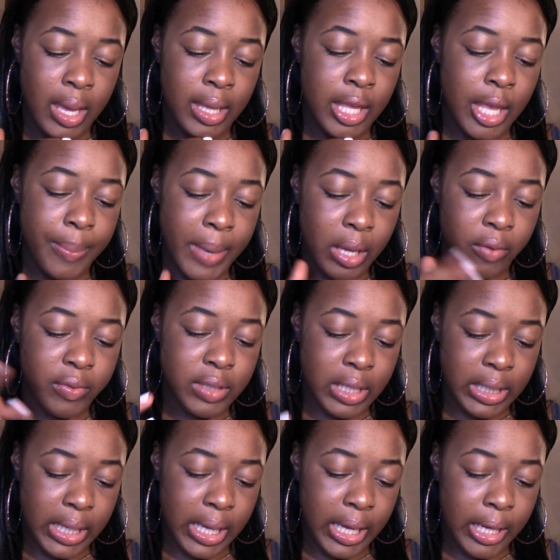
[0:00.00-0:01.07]
Keep out of
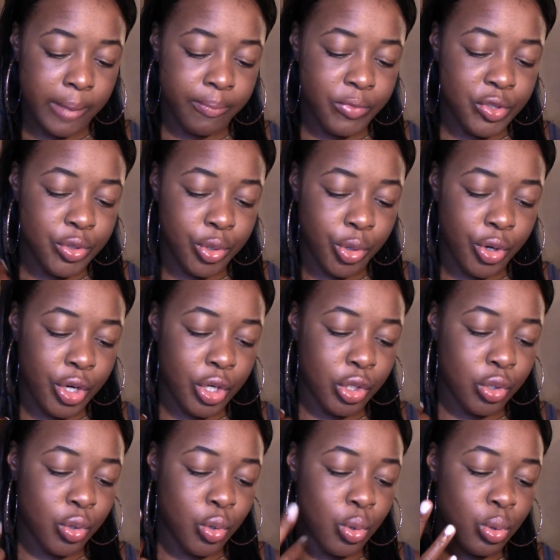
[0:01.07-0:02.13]
sunlight. Store in a
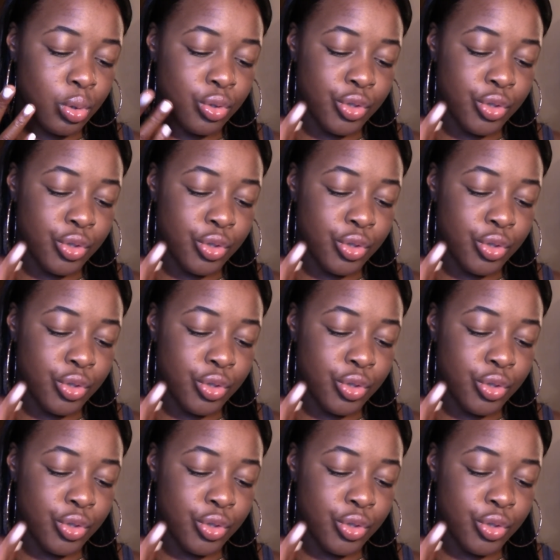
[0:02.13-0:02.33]
cool,